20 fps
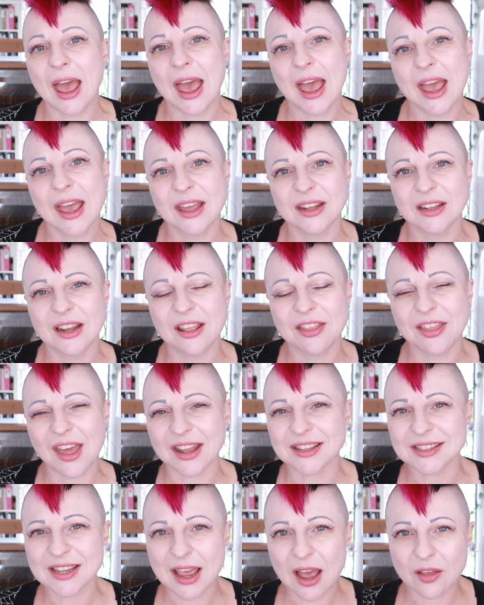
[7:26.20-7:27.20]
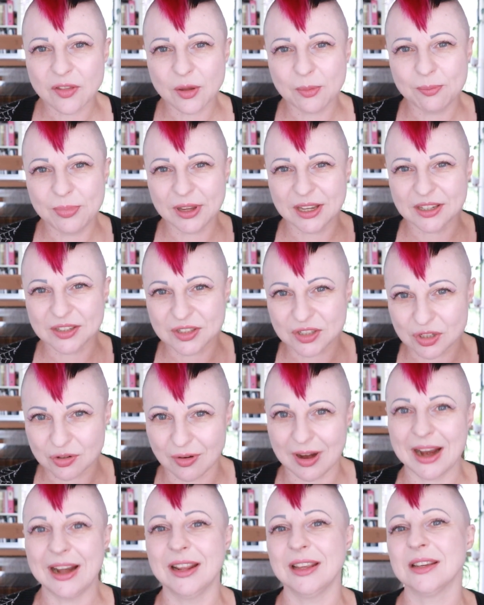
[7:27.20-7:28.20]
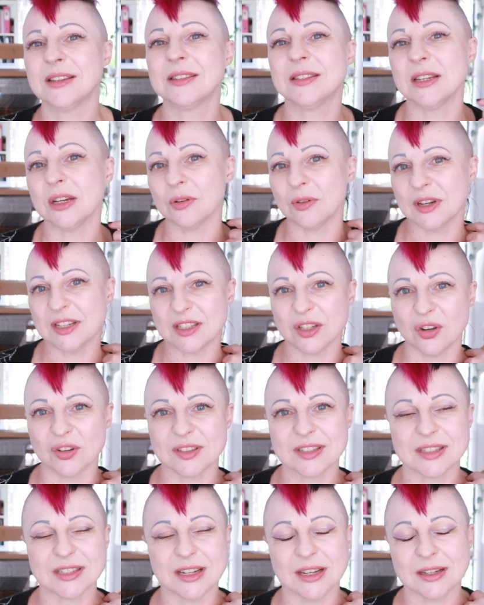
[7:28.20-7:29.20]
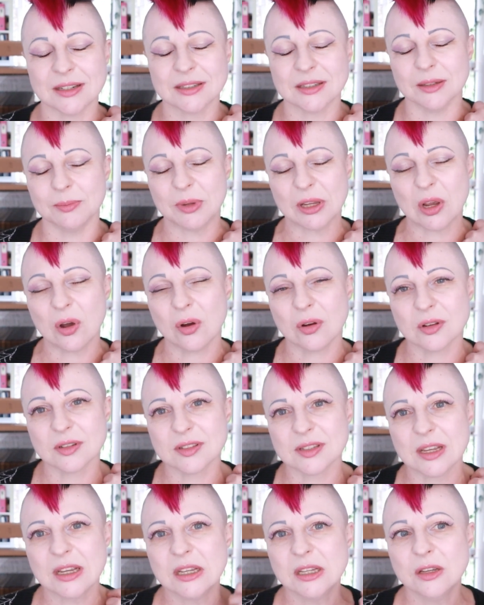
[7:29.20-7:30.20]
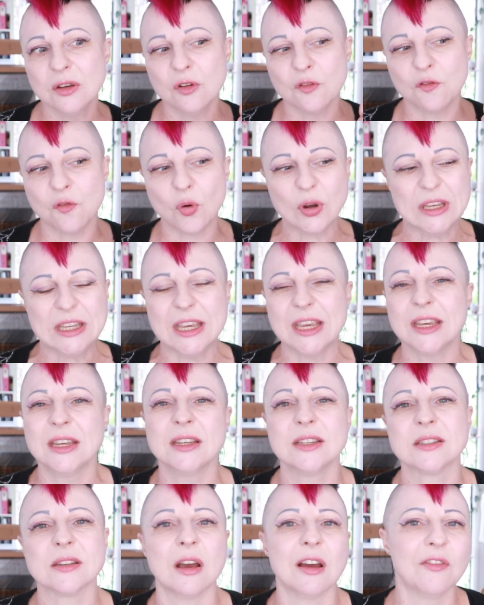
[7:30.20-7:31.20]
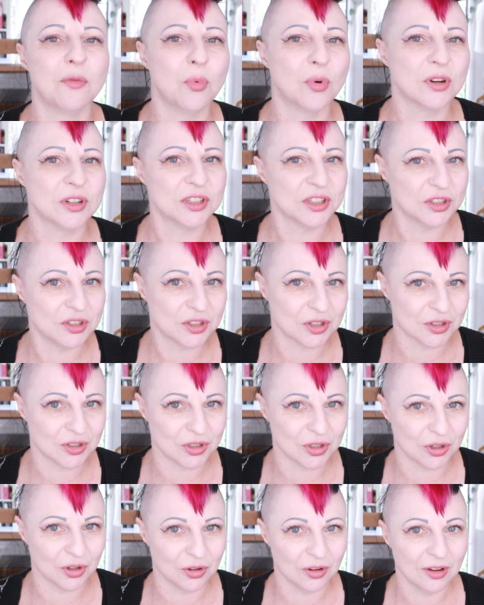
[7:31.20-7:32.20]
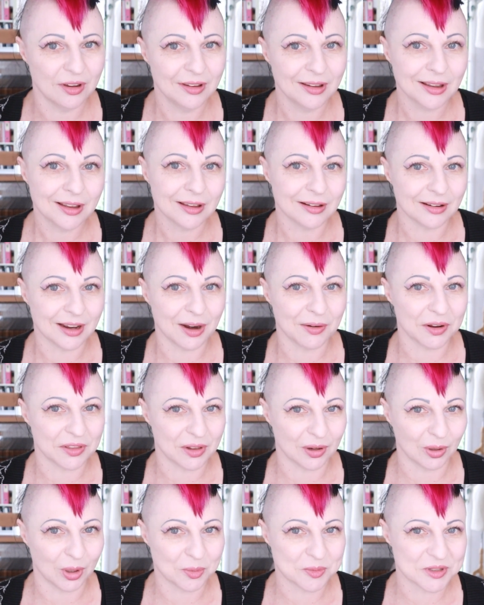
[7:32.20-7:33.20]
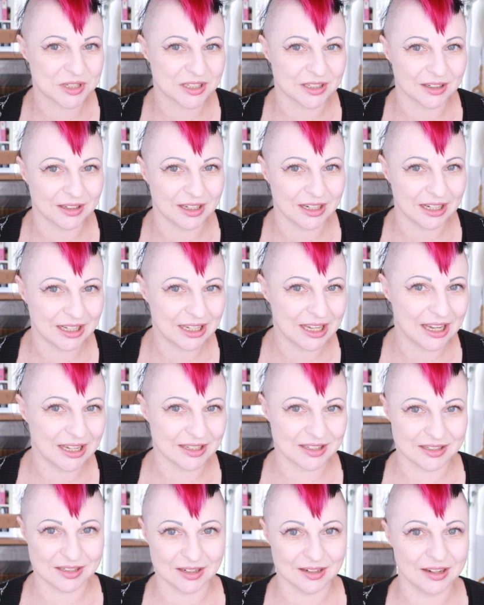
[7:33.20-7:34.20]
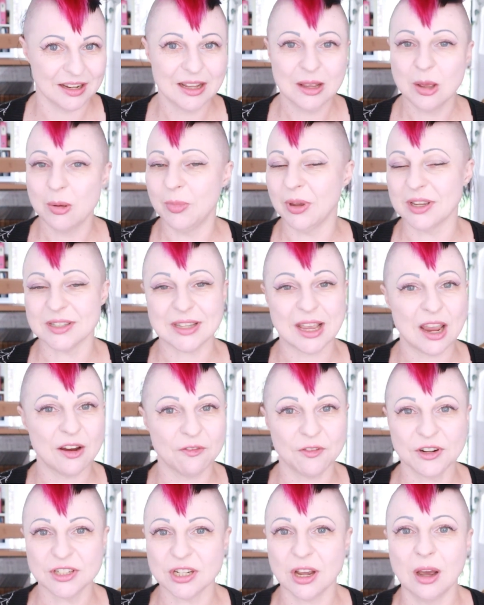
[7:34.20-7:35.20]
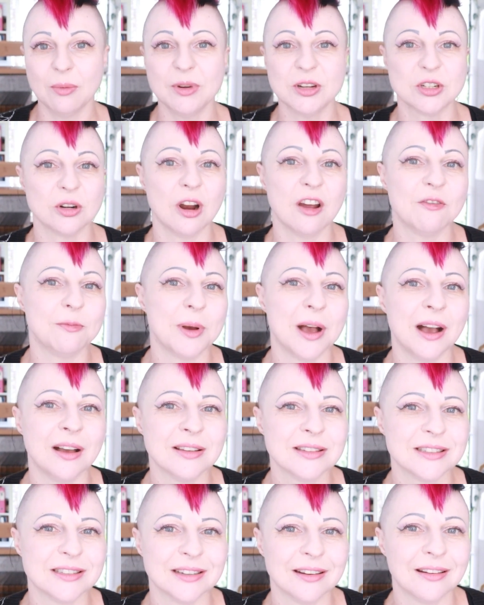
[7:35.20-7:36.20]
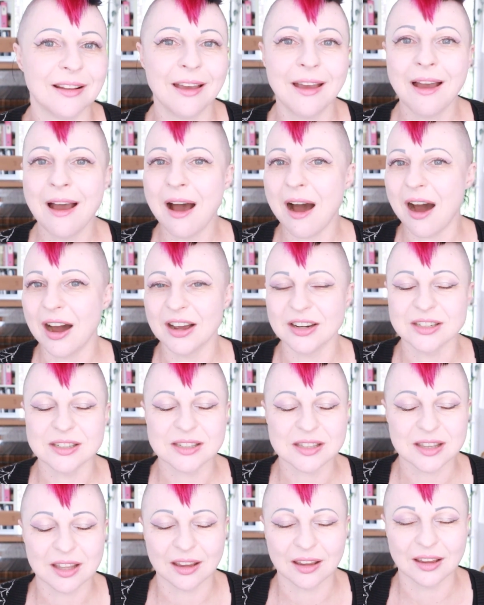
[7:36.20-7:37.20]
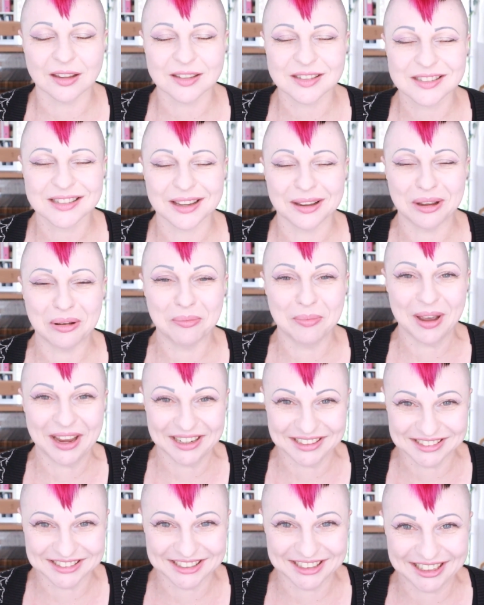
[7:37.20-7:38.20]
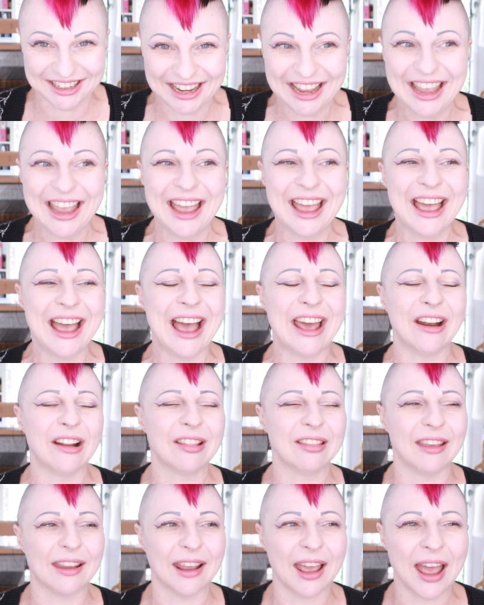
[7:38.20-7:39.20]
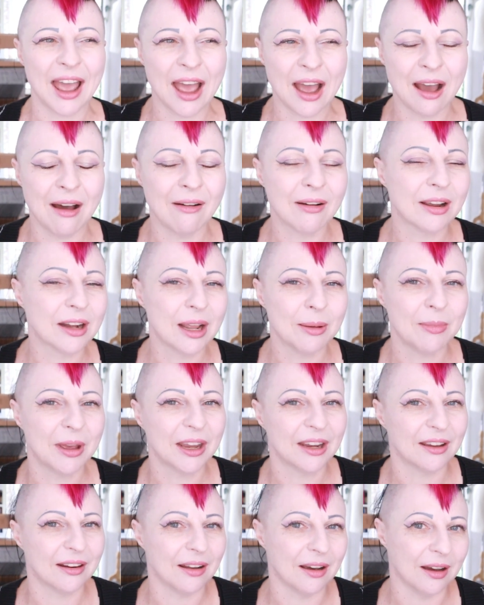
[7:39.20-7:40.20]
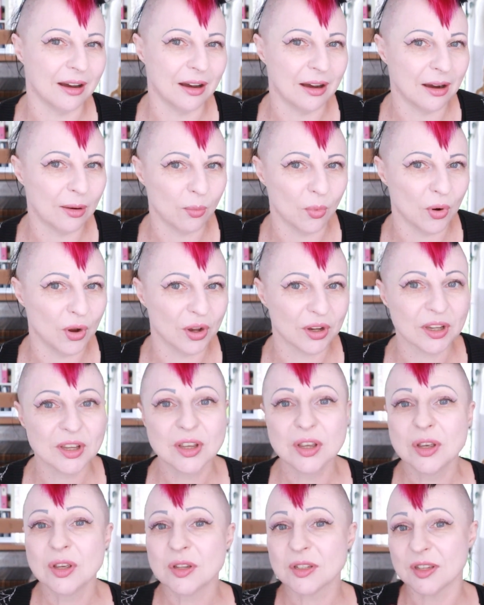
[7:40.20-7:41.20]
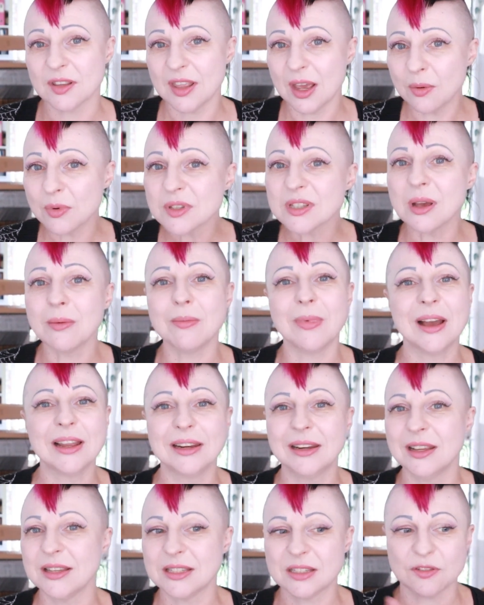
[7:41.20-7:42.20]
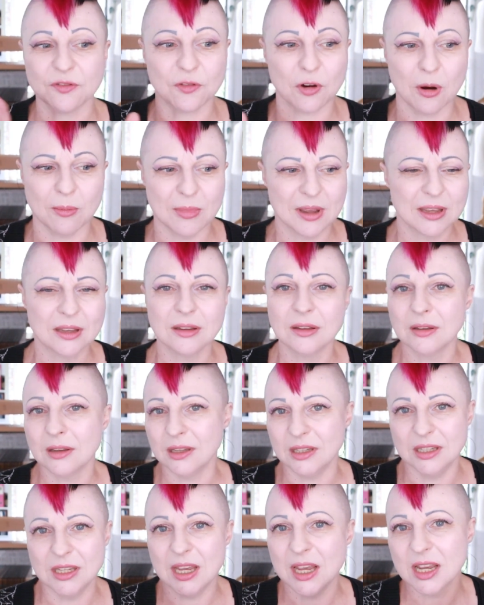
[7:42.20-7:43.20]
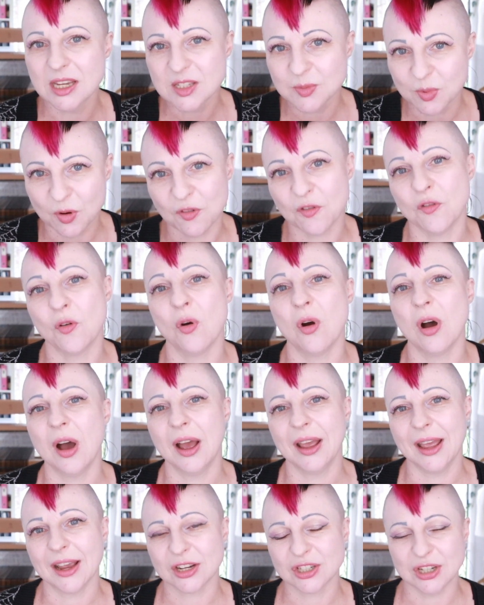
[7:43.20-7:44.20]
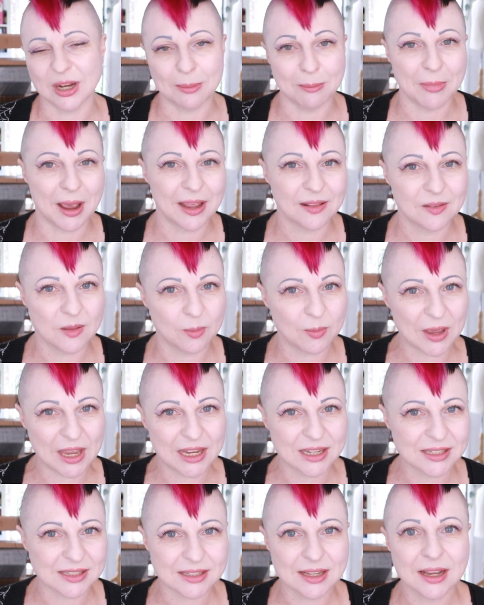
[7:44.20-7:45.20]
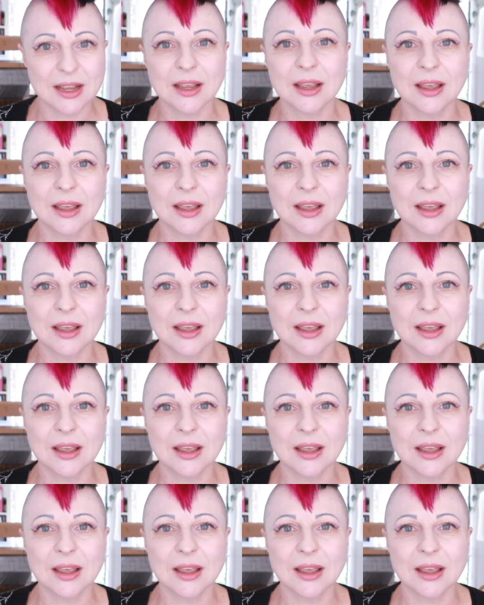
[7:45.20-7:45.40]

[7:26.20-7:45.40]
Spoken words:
And that's how the Big Australia series got started, because for years I've wanted to do Larry the Lobster in Kingston, because every time we drive past it, I just think it's amazing, and I think, how can I make an artwork? So that was on my list from years before I actually made the piece.